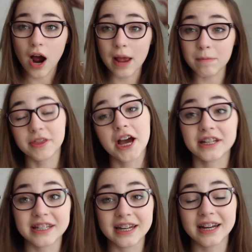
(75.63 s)
I am
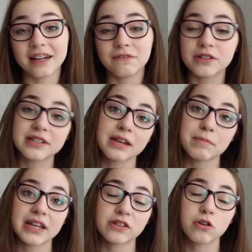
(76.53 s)
13, and if you see
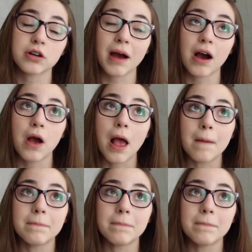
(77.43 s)
me talk about